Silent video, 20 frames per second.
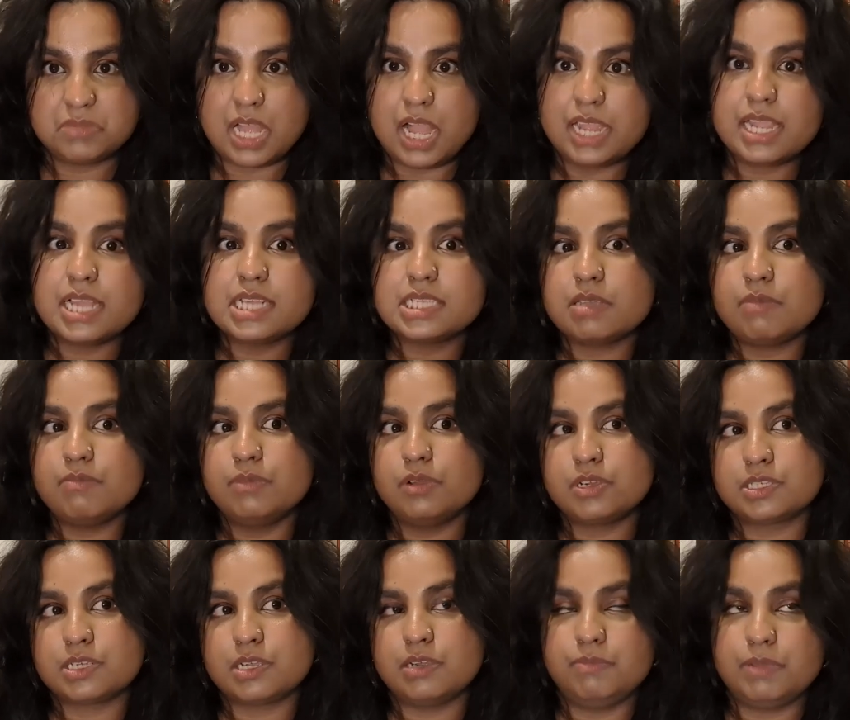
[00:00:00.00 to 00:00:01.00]
I guess some
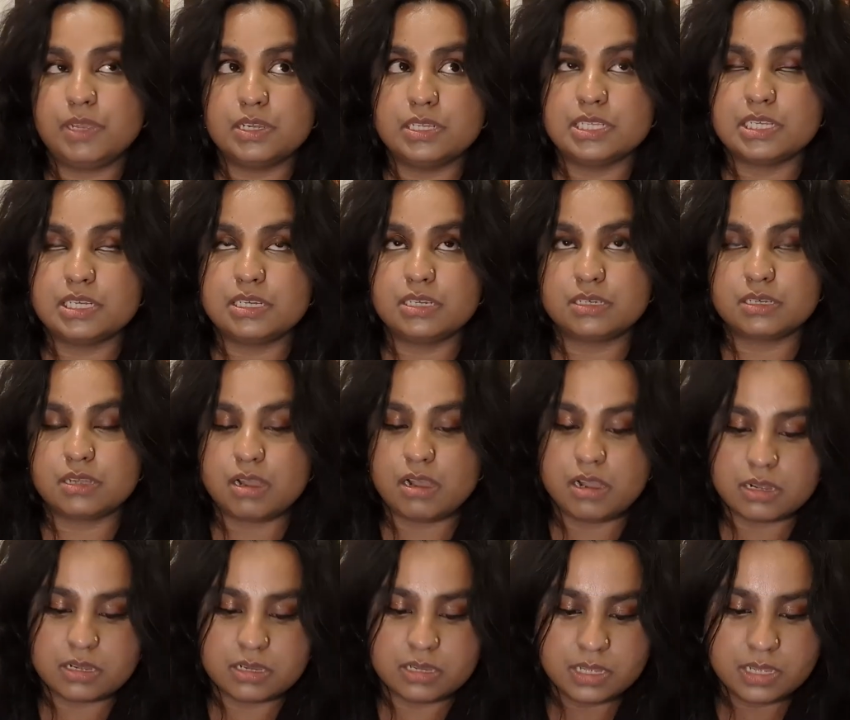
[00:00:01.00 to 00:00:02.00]
books could be considered
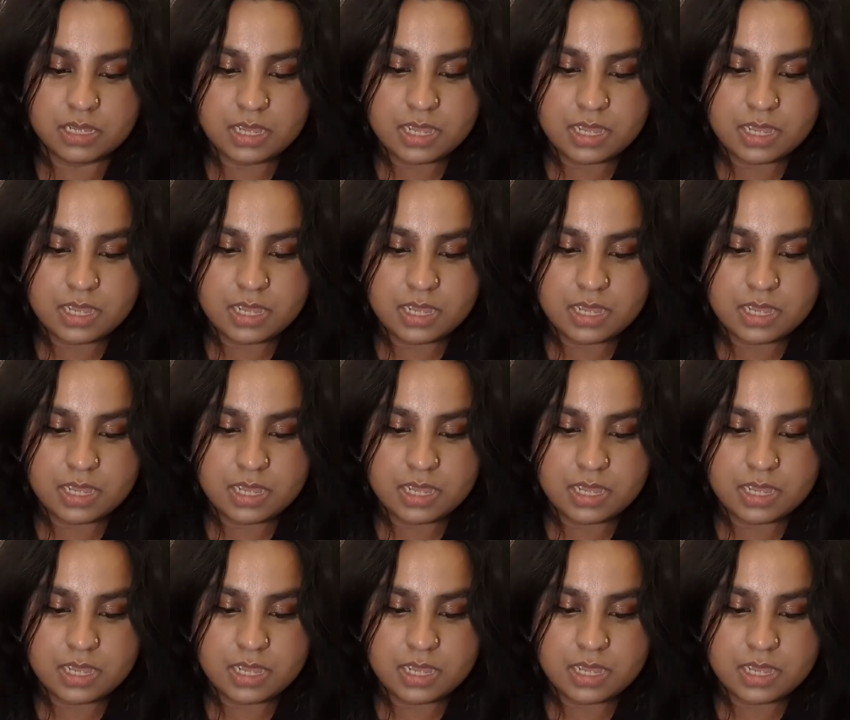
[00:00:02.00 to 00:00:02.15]
dark.